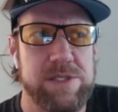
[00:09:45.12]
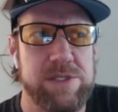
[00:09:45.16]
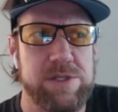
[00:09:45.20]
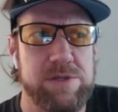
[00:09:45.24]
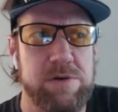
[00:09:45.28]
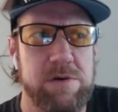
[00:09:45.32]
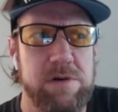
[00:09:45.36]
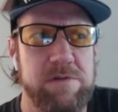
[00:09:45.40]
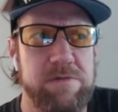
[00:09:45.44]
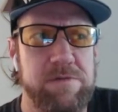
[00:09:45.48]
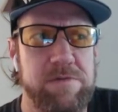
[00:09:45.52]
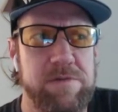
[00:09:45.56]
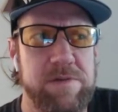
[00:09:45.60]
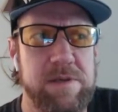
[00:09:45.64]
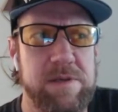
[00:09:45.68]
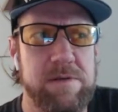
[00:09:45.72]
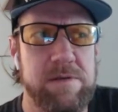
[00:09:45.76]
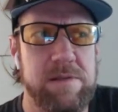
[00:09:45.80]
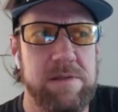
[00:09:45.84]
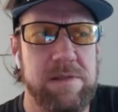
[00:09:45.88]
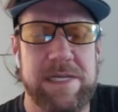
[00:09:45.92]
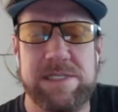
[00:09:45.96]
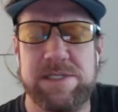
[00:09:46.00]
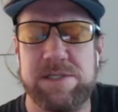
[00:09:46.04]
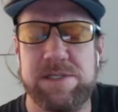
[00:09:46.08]
it sort of
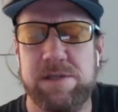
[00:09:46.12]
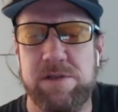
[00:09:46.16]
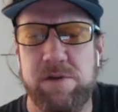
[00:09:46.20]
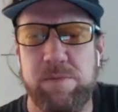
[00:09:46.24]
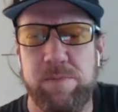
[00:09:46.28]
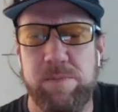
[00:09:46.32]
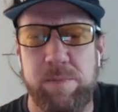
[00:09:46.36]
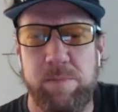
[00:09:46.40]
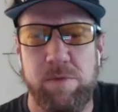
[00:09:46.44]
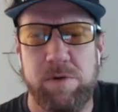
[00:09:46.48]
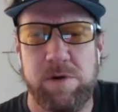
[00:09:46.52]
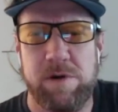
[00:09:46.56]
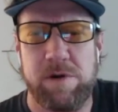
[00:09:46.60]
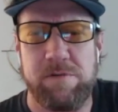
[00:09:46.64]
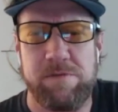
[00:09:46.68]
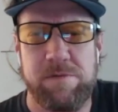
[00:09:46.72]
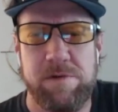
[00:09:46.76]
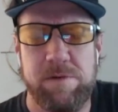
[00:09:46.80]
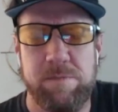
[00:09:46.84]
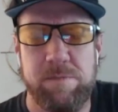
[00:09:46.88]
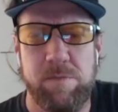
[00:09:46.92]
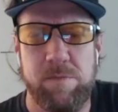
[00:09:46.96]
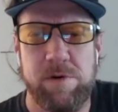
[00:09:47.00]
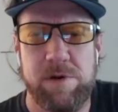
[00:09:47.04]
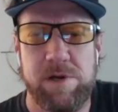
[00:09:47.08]
lends a little bit more
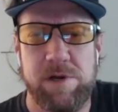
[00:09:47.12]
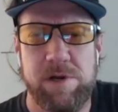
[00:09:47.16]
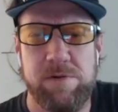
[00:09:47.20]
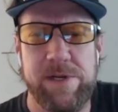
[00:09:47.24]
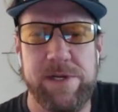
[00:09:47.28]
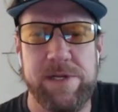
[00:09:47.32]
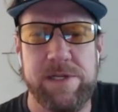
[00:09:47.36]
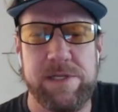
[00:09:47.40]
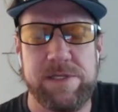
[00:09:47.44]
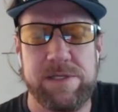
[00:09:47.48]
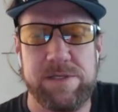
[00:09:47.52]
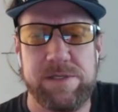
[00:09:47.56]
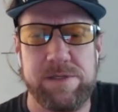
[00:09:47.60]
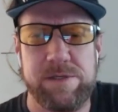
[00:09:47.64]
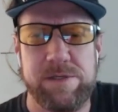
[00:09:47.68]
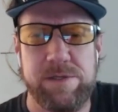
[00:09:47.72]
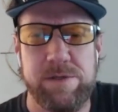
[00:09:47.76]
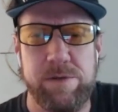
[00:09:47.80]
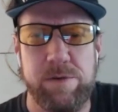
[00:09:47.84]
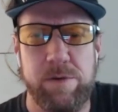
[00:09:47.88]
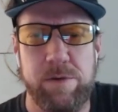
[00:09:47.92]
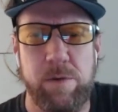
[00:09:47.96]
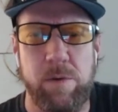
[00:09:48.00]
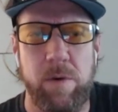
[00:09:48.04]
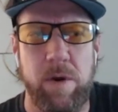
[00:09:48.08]
more credence
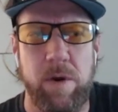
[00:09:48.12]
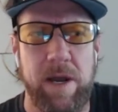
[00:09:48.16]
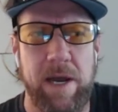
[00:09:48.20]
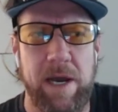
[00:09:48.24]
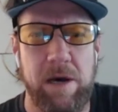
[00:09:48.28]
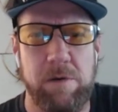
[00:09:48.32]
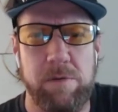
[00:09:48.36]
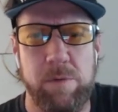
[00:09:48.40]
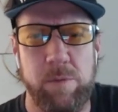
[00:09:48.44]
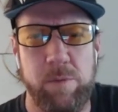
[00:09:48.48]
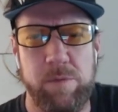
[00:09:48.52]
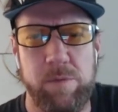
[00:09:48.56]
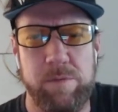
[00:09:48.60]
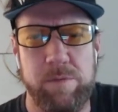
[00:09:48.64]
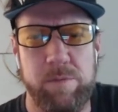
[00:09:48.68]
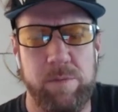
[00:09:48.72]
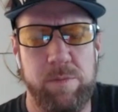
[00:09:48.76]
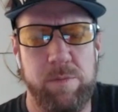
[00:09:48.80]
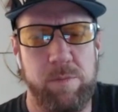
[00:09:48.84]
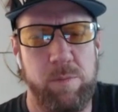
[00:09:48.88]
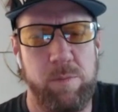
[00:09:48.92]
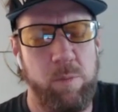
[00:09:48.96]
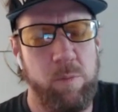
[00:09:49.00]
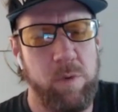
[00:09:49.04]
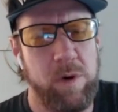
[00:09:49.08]
to how
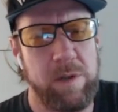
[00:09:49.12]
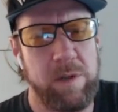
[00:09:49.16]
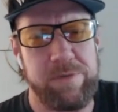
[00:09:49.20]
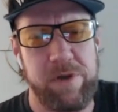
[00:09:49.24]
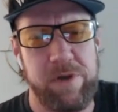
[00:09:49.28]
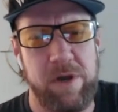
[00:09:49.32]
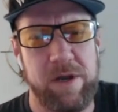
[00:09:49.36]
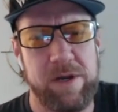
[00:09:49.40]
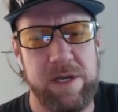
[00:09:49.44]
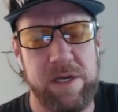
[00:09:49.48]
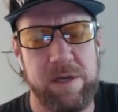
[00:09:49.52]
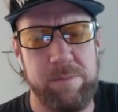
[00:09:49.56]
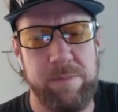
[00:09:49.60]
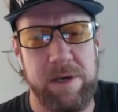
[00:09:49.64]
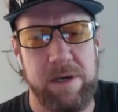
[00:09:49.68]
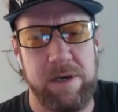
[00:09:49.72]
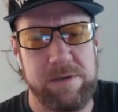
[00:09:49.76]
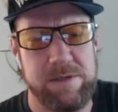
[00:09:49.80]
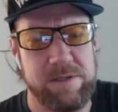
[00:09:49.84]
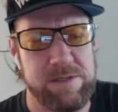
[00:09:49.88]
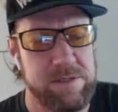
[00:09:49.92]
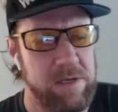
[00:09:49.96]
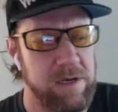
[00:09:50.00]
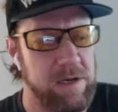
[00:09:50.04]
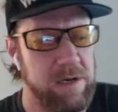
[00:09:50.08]
what I'm talking
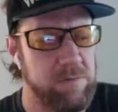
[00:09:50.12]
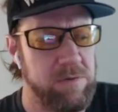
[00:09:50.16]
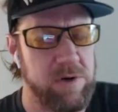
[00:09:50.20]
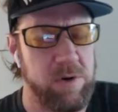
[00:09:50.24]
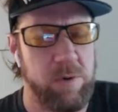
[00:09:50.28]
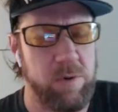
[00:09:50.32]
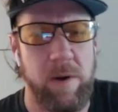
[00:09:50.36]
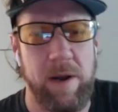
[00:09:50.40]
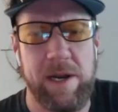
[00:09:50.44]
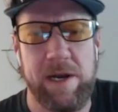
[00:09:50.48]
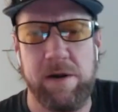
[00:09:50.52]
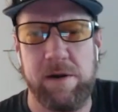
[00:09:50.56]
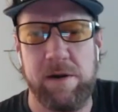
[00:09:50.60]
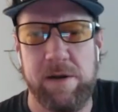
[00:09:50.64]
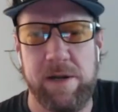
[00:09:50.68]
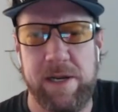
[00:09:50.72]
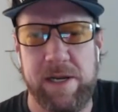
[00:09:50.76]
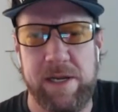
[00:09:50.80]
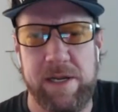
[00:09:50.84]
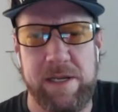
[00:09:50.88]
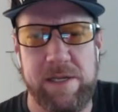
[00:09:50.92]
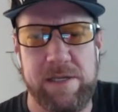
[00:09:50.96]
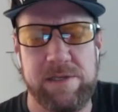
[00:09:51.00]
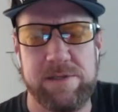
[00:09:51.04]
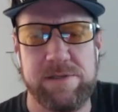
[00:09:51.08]
about does not require
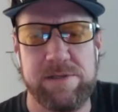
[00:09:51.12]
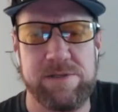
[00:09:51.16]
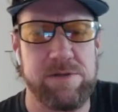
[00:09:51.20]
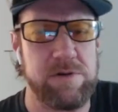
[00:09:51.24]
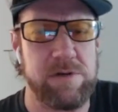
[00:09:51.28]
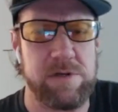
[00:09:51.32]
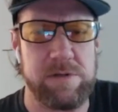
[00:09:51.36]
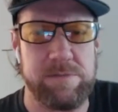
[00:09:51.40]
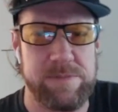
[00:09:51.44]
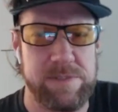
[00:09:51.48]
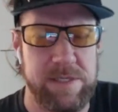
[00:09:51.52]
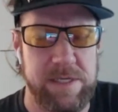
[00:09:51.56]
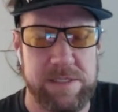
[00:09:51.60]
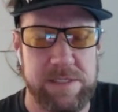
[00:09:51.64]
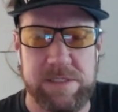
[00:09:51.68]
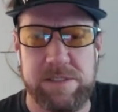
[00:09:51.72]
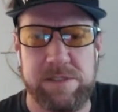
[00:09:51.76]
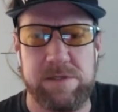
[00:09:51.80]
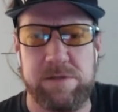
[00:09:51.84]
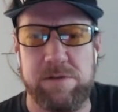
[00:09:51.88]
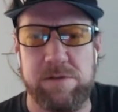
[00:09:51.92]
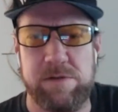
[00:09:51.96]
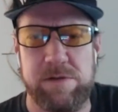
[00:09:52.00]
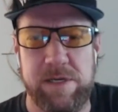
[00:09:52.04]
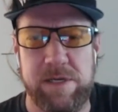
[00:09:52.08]
any
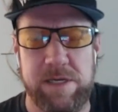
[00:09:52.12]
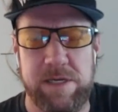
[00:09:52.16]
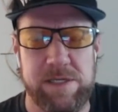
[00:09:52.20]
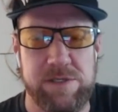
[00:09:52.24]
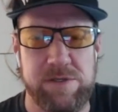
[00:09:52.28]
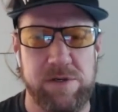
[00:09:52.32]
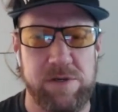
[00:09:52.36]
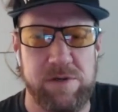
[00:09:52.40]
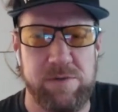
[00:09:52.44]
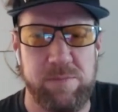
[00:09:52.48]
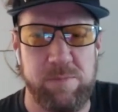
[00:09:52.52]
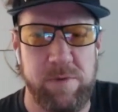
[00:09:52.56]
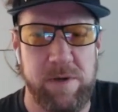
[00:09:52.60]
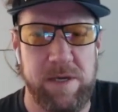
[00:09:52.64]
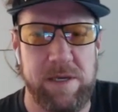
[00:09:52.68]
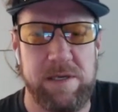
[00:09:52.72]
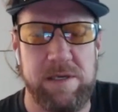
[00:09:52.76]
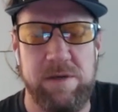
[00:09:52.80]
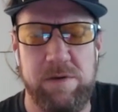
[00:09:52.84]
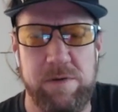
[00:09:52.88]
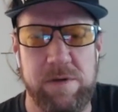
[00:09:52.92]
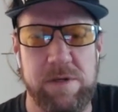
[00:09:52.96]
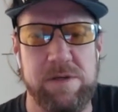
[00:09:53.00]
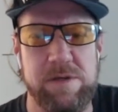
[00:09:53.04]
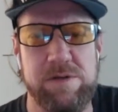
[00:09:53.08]
circumstances to look any certain way.
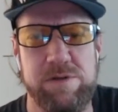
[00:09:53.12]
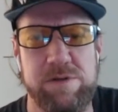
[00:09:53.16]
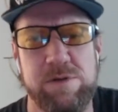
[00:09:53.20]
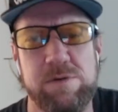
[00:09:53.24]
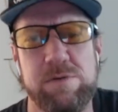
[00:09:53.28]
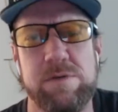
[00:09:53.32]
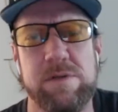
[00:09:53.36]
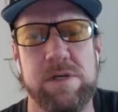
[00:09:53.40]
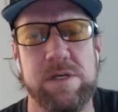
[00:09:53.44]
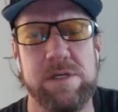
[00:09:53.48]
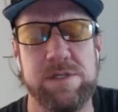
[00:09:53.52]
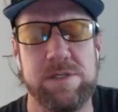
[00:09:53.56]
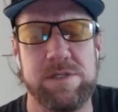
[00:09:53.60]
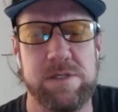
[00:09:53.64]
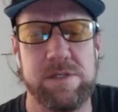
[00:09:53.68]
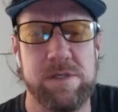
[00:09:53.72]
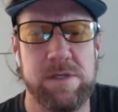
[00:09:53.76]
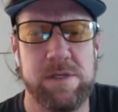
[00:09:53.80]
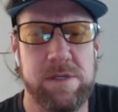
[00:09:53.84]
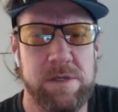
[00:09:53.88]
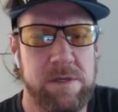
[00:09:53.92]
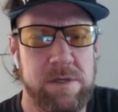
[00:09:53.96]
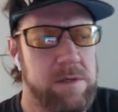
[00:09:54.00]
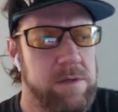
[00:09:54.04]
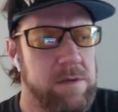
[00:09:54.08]
You can do
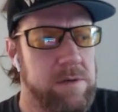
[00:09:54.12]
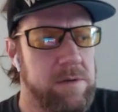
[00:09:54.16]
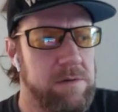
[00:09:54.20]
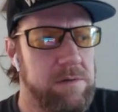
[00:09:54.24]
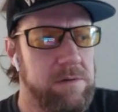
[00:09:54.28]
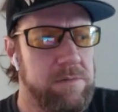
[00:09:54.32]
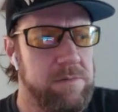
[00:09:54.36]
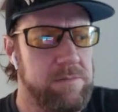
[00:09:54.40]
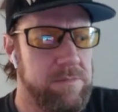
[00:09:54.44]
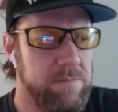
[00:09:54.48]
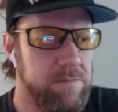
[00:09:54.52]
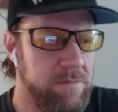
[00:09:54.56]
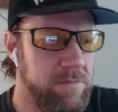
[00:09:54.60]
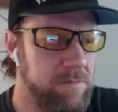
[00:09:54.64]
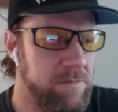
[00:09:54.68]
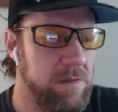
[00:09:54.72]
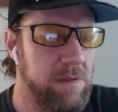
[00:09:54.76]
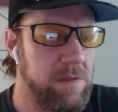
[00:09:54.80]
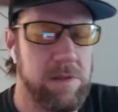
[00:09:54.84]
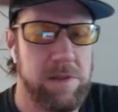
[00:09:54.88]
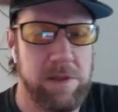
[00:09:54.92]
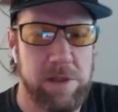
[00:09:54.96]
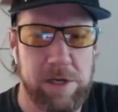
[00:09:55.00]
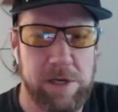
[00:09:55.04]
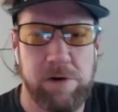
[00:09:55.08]
this
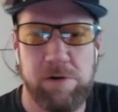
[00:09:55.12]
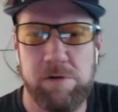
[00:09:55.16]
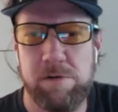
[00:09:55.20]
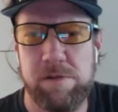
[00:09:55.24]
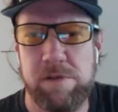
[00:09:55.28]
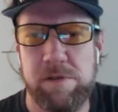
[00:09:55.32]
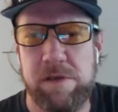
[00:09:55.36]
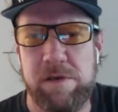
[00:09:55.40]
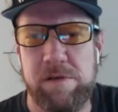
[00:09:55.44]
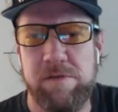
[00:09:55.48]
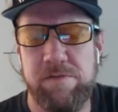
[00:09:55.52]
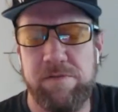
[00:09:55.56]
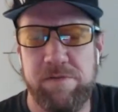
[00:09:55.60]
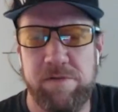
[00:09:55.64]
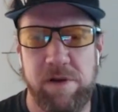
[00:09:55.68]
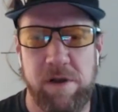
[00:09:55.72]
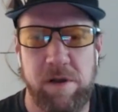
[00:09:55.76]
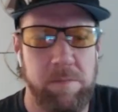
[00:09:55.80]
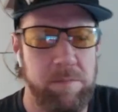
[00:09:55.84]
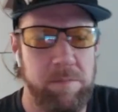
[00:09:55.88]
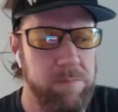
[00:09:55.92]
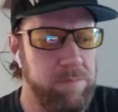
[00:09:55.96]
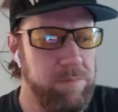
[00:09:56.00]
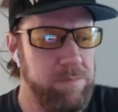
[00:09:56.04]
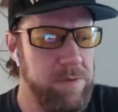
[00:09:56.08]
literally
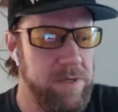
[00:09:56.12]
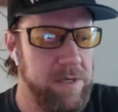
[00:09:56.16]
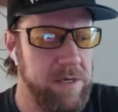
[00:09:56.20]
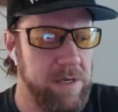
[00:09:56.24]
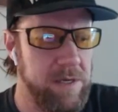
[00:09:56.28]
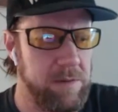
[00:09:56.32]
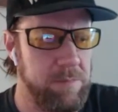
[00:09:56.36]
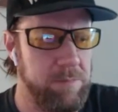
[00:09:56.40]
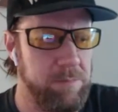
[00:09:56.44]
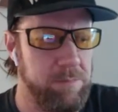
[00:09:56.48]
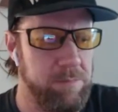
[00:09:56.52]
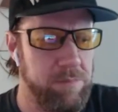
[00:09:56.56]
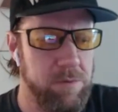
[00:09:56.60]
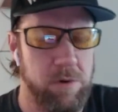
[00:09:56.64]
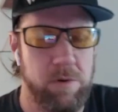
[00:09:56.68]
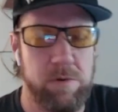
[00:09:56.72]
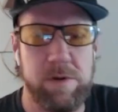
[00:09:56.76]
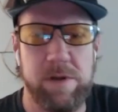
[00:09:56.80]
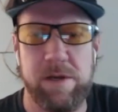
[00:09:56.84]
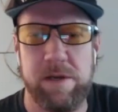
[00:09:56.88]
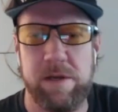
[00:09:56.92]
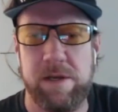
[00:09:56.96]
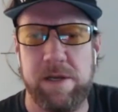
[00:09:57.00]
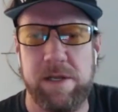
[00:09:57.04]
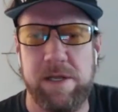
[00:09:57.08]
from being
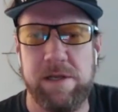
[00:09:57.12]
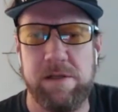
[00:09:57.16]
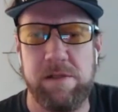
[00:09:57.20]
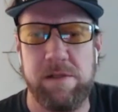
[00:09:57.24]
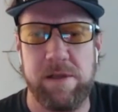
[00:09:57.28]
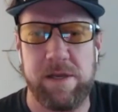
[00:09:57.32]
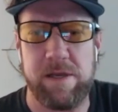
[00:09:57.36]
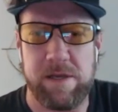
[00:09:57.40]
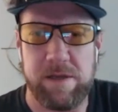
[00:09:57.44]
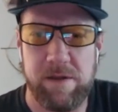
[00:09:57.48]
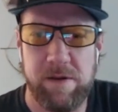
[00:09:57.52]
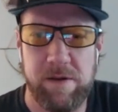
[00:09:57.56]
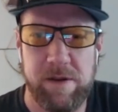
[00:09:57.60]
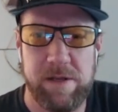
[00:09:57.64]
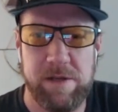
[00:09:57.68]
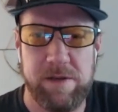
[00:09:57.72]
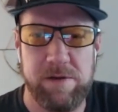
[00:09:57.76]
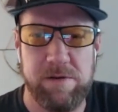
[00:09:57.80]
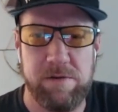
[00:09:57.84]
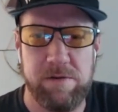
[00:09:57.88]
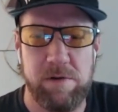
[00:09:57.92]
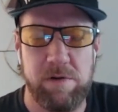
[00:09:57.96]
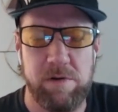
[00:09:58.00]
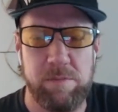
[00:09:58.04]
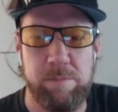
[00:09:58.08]
broken and healing
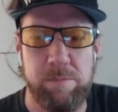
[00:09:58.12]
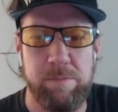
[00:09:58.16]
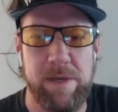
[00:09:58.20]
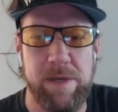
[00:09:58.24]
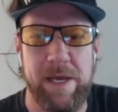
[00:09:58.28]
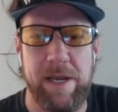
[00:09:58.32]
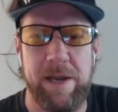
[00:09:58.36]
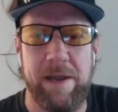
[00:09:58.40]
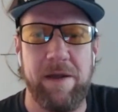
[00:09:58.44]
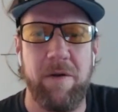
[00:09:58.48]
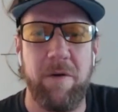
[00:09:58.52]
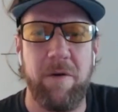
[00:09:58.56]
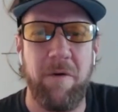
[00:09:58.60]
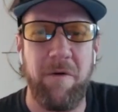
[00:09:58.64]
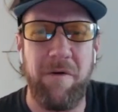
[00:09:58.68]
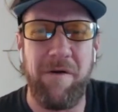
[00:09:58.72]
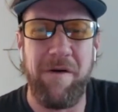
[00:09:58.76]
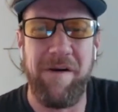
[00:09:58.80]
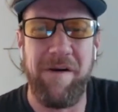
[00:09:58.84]
in your own bed.